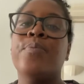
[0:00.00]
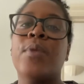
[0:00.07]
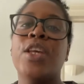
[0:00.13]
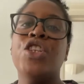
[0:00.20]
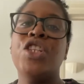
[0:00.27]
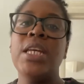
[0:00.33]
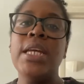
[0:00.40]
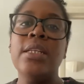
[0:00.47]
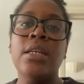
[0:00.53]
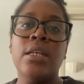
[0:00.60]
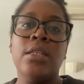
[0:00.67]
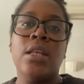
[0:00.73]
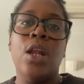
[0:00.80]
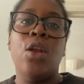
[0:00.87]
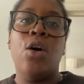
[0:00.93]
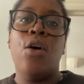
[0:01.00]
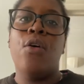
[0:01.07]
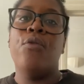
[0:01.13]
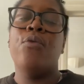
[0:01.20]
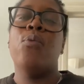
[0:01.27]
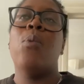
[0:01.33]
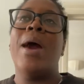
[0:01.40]
She does a lot
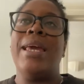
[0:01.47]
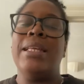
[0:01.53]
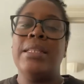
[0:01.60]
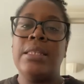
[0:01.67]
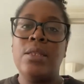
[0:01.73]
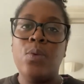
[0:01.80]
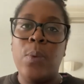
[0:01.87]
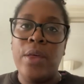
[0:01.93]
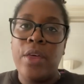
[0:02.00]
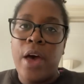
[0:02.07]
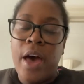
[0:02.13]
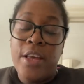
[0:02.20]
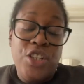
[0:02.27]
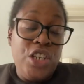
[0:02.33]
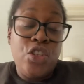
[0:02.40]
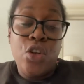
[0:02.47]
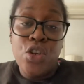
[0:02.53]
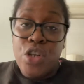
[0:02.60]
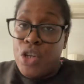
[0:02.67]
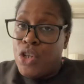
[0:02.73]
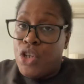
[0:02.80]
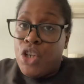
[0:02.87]
of weights with her. She's on
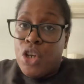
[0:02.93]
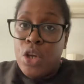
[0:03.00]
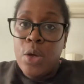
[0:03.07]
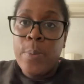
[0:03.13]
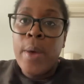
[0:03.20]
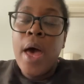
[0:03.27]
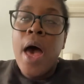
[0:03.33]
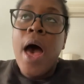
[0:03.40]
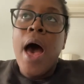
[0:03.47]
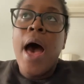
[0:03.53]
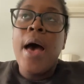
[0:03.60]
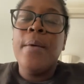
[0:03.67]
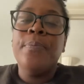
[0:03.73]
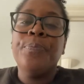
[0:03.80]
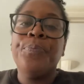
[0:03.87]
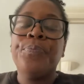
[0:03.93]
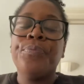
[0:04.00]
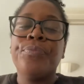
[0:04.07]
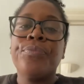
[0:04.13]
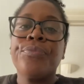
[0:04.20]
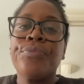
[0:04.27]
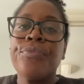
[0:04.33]
YouTube.
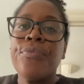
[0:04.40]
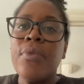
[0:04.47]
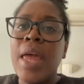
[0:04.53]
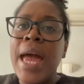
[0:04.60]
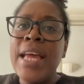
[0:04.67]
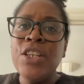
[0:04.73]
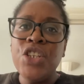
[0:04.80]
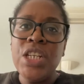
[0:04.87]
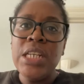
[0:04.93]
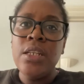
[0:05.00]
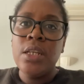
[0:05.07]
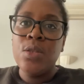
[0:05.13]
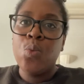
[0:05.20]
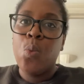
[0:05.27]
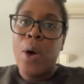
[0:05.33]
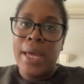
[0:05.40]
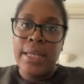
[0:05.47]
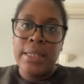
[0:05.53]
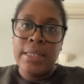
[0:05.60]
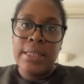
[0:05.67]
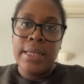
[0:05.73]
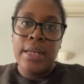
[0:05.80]
And she does
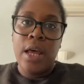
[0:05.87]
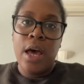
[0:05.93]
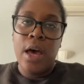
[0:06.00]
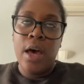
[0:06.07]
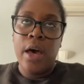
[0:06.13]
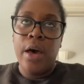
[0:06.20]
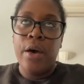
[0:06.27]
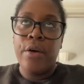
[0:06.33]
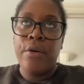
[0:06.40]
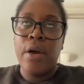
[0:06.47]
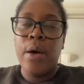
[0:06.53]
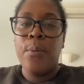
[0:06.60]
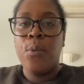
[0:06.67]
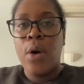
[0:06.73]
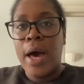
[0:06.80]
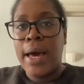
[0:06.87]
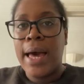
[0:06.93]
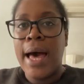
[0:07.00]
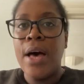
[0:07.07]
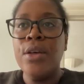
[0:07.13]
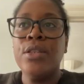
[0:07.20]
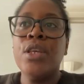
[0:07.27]
weights in her
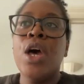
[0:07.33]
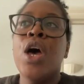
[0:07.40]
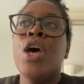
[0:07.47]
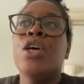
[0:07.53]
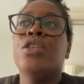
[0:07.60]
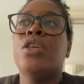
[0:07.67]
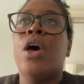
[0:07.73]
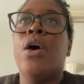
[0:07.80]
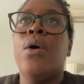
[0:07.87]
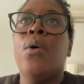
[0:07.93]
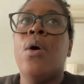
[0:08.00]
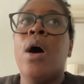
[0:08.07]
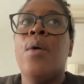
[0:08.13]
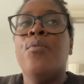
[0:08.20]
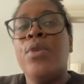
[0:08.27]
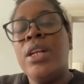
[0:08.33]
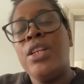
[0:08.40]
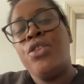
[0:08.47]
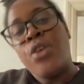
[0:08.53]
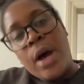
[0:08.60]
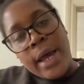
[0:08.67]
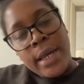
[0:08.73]
workouts. So I'm really
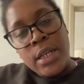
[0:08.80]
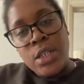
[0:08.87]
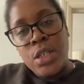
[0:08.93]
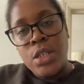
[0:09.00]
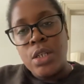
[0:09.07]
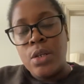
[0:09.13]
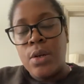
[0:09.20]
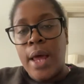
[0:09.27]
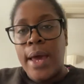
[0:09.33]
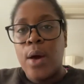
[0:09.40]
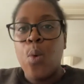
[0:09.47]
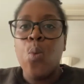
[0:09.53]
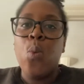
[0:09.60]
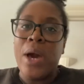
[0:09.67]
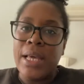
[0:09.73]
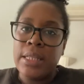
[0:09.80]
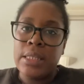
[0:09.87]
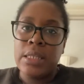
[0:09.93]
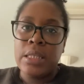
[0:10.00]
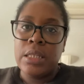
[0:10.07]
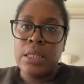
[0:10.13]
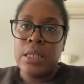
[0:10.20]
trying to do like
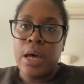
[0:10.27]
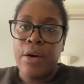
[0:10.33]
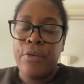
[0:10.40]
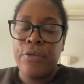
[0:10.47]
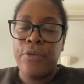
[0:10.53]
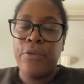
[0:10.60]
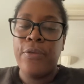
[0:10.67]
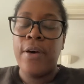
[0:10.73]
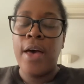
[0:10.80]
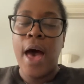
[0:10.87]
weights and stuff.